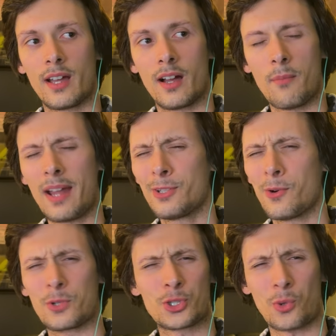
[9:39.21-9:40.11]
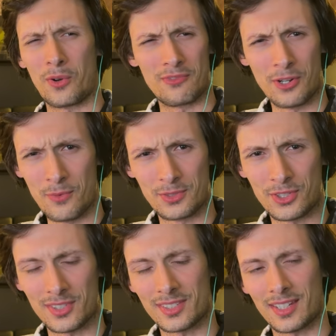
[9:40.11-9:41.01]
I do it with short films
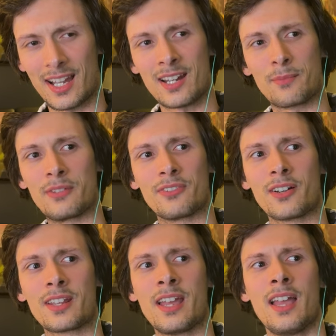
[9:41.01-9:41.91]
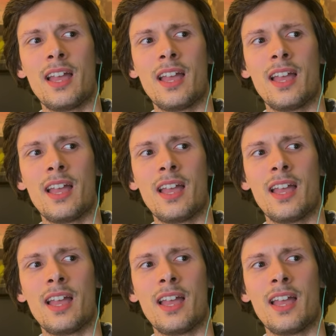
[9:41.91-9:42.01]
just to kind of be funny.